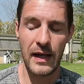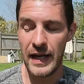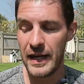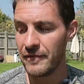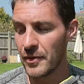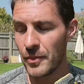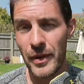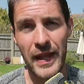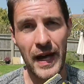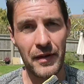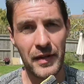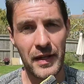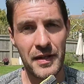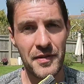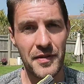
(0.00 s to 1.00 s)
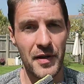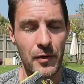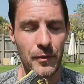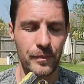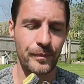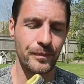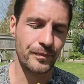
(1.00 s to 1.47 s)
even without the
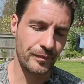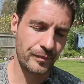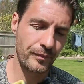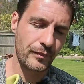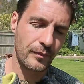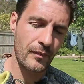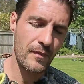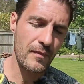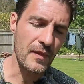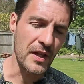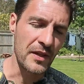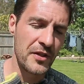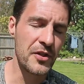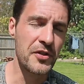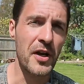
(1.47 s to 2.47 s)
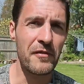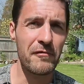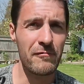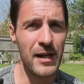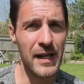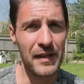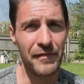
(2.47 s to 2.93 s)
insole. You don't
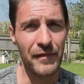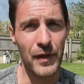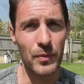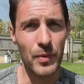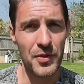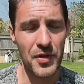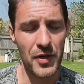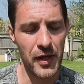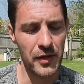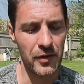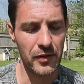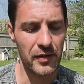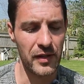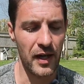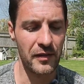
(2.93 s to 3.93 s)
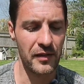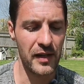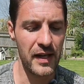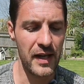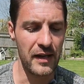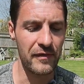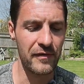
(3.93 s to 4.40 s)
really feel what's going on
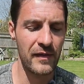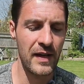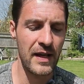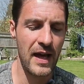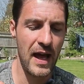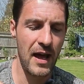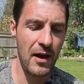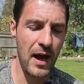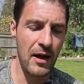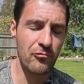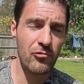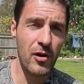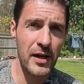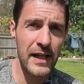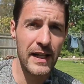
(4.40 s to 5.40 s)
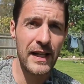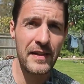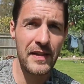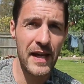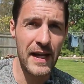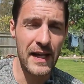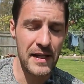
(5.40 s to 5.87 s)
underneath. Running
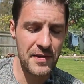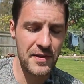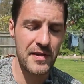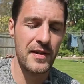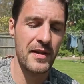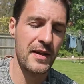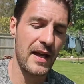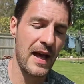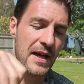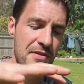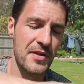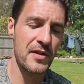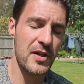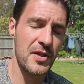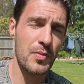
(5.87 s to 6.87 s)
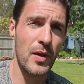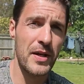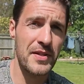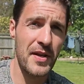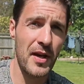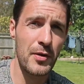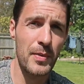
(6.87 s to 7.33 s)
in these has a nice
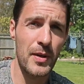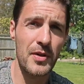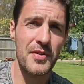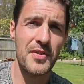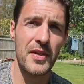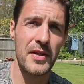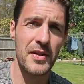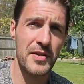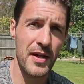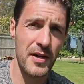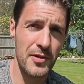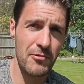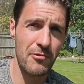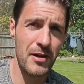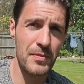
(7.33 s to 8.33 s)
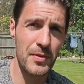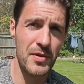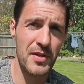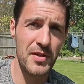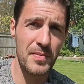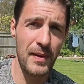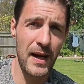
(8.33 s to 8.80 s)
wide toe box, so your toes are able
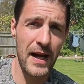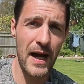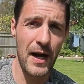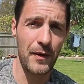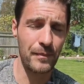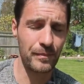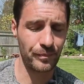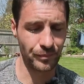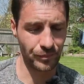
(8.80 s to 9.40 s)
to splay out.